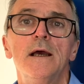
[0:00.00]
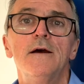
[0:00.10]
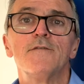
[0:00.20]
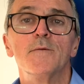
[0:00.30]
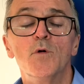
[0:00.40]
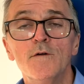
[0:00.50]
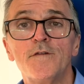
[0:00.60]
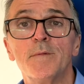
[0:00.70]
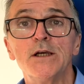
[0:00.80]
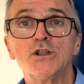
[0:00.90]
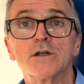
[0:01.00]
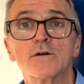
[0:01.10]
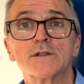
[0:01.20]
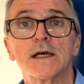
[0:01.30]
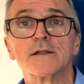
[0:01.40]
For more information,
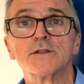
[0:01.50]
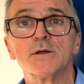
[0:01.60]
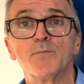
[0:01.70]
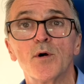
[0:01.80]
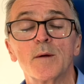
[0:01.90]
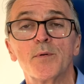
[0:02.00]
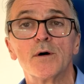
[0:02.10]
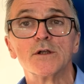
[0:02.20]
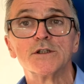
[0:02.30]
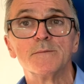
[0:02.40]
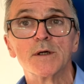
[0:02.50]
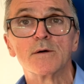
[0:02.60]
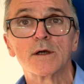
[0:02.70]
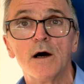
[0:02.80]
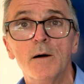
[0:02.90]
contact us at
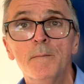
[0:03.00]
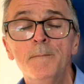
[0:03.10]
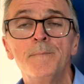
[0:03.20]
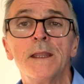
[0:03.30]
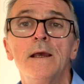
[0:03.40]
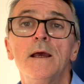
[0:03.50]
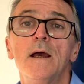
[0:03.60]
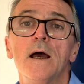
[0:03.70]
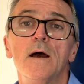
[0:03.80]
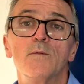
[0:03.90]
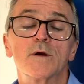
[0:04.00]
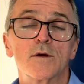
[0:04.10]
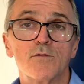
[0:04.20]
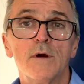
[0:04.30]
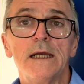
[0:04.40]
proactpartnership.com. We've got a
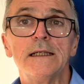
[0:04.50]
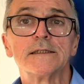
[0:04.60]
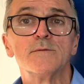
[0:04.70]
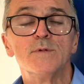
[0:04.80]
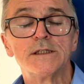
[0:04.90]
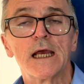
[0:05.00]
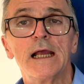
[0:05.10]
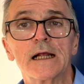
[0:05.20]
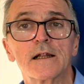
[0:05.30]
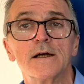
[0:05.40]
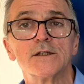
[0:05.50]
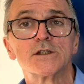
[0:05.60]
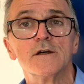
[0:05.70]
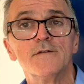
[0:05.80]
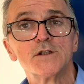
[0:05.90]
great retained client
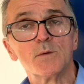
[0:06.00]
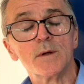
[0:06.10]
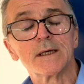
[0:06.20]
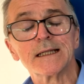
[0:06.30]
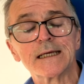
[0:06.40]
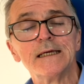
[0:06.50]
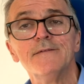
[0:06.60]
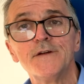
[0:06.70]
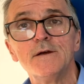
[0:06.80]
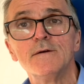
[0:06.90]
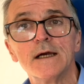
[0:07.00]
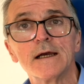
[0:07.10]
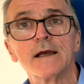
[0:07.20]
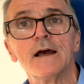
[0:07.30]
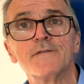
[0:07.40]
service where we can give you
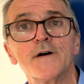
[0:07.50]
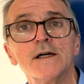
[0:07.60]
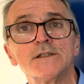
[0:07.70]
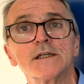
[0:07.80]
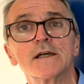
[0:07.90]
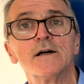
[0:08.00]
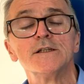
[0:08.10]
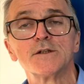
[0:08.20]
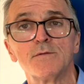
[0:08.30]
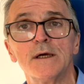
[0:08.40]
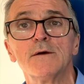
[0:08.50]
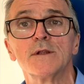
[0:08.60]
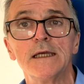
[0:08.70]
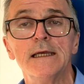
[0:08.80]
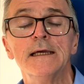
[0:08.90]
advice and guidance throughout the
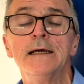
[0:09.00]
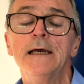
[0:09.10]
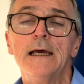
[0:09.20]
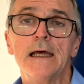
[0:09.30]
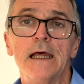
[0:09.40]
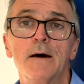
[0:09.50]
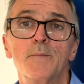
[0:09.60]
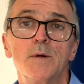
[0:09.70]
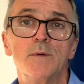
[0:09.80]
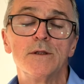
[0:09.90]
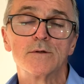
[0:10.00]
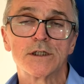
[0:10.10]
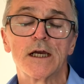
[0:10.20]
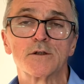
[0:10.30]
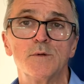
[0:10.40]
year and help you with your
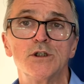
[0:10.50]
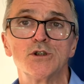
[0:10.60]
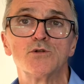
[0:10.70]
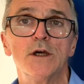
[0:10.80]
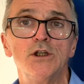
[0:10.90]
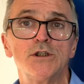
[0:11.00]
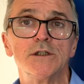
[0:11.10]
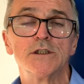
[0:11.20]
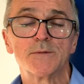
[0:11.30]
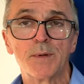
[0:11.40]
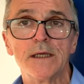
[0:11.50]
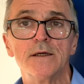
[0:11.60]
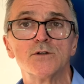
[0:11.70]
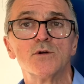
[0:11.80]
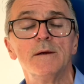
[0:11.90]
tax registration, split
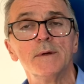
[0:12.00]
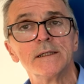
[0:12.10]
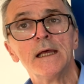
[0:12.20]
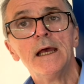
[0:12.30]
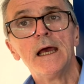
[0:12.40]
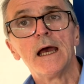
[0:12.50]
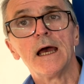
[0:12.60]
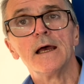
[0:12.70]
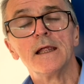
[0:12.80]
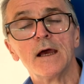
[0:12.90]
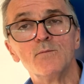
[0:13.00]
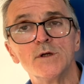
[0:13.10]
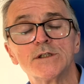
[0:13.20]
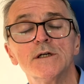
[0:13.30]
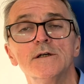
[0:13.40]
year treatment and
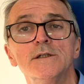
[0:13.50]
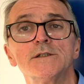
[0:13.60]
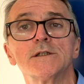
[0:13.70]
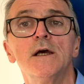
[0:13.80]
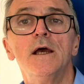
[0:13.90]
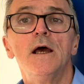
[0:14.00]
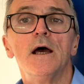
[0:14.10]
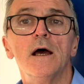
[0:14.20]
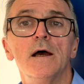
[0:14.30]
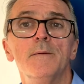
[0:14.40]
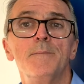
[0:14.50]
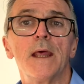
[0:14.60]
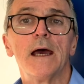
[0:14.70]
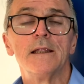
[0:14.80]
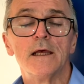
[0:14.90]
returns,
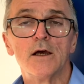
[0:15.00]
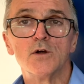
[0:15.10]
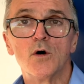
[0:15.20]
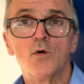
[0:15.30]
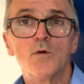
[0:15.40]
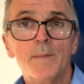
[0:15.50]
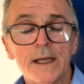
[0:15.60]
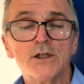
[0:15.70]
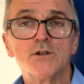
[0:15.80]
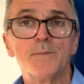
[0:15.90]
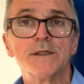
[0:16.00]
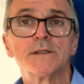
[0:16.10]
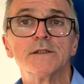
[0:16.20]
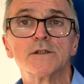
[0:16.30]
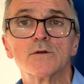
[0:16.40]
or manage your
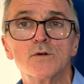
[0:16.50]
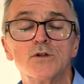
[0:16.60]
business or your